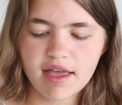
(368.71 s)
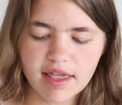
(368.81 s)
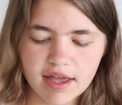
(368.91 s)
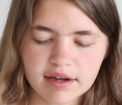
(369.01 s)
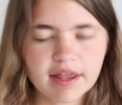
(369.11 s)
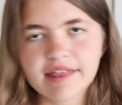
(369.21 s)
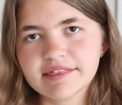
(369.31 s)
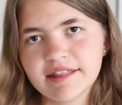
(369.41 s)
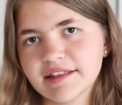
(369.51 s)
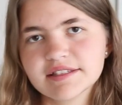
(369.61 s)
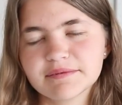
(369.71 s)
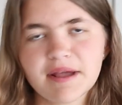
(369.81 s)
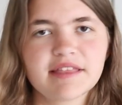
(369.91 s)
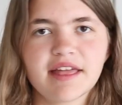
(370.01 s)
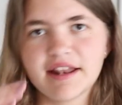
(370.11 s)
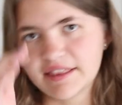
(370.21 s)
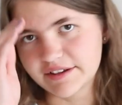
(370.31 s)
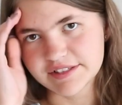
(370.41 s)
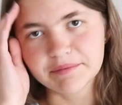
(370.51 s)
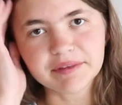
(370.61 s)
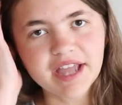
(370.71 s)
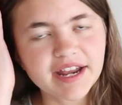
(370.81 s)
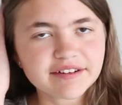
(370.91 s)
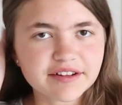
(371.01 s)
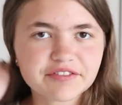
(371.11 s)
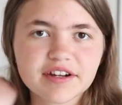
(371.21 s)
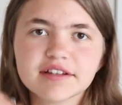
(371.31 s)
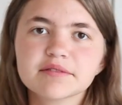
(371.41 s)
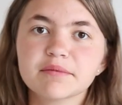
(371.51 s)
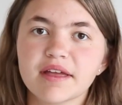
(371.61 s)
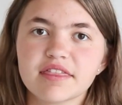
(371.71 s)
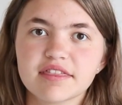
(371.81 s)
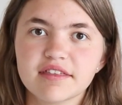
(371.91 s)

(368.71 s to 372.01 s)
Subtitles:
and this way then there's something kind of different with